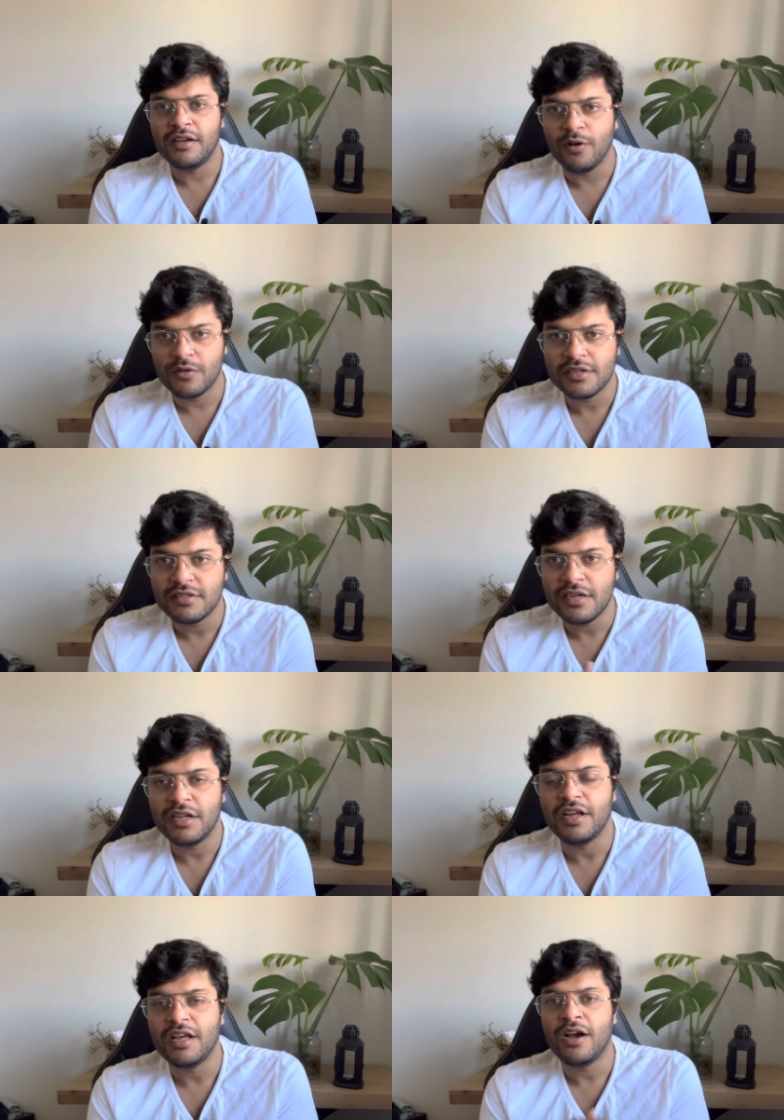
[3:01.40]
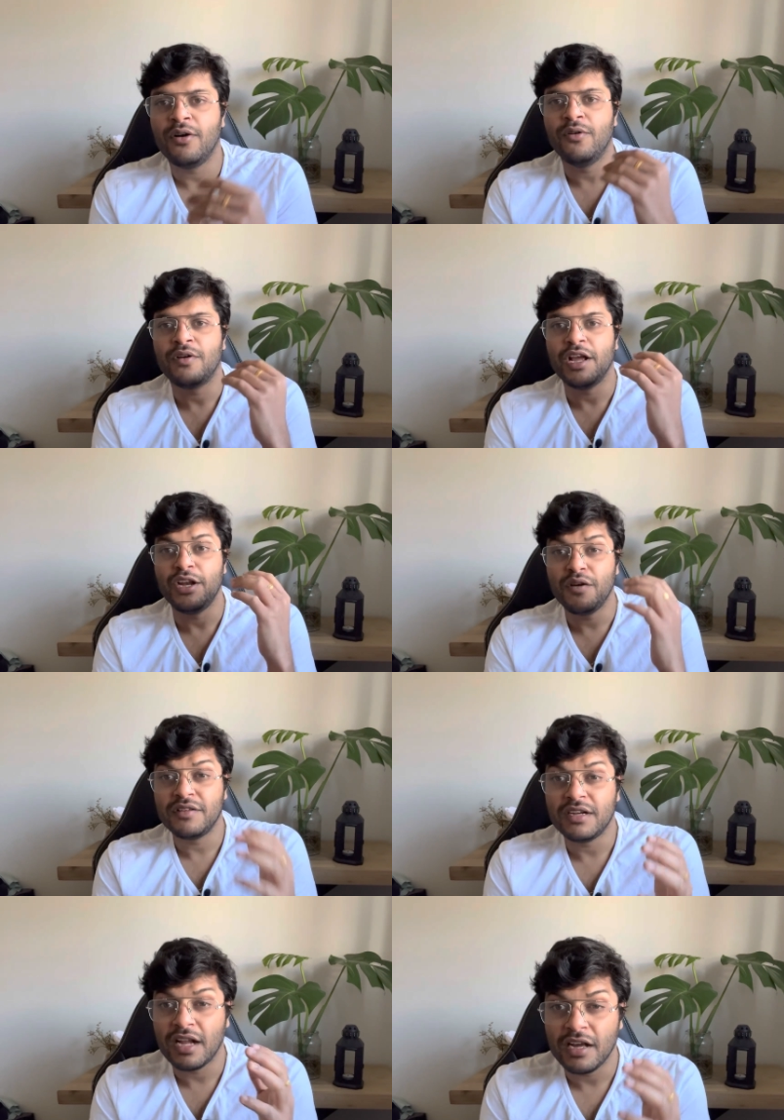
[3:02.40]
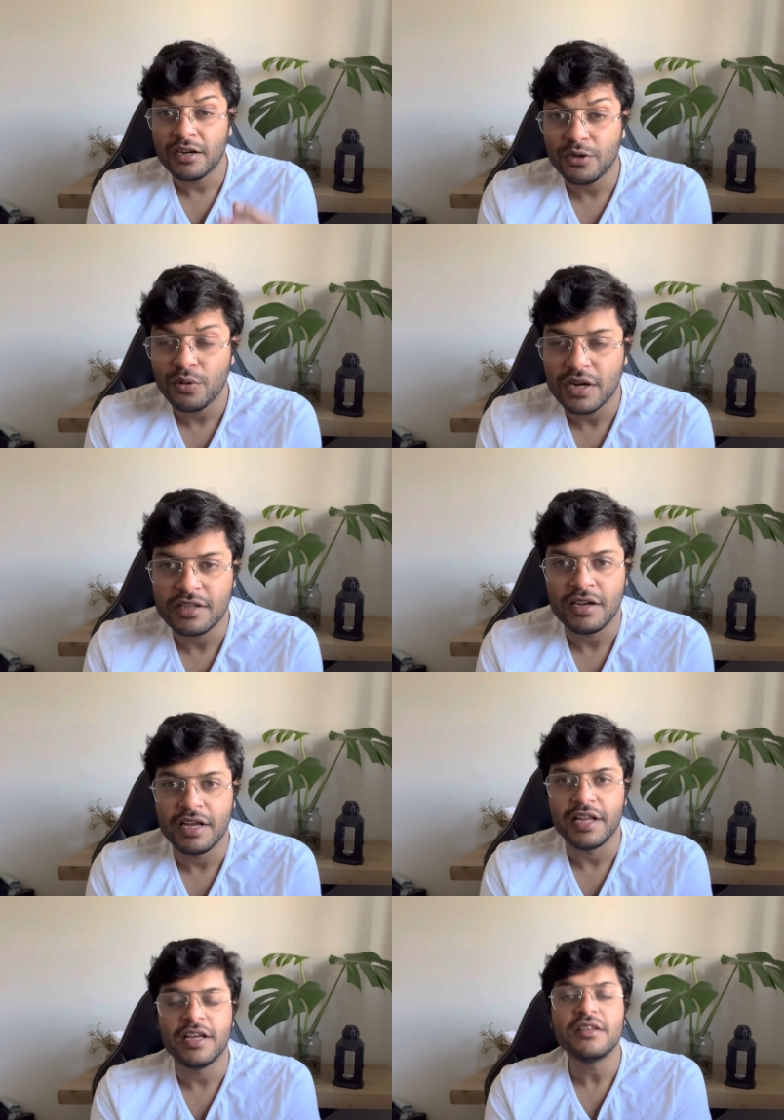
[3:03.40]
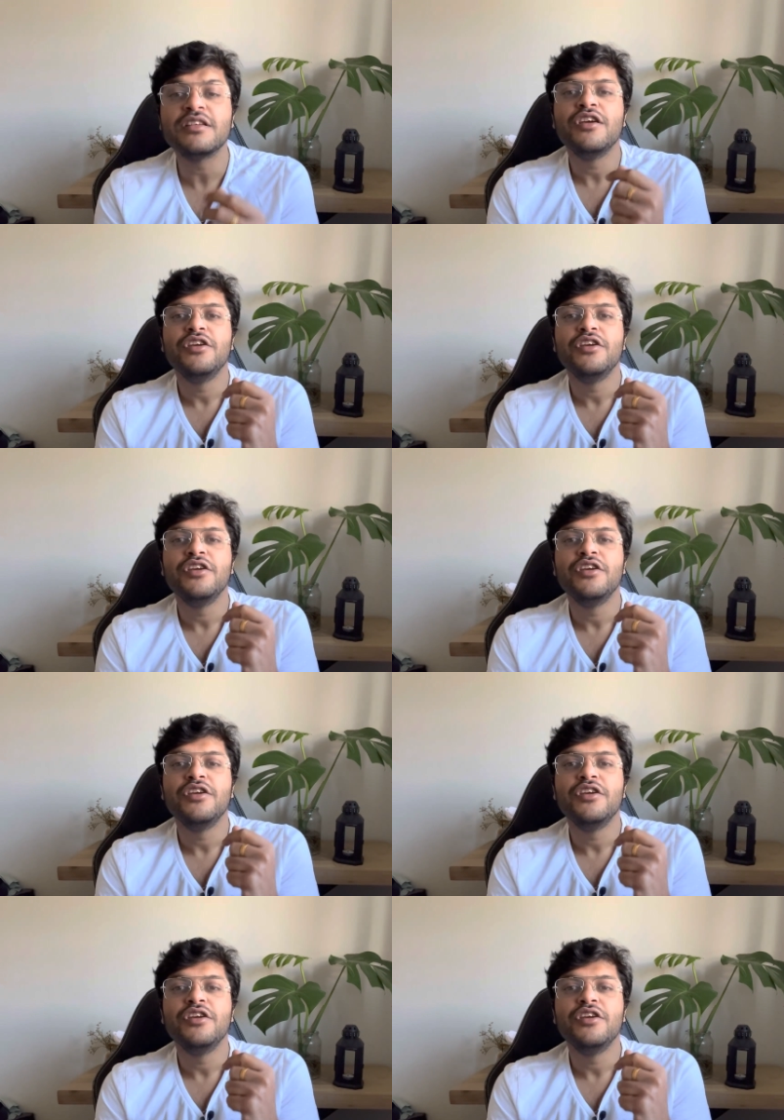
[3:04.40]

Launceston area or any of the tier 2 regional areas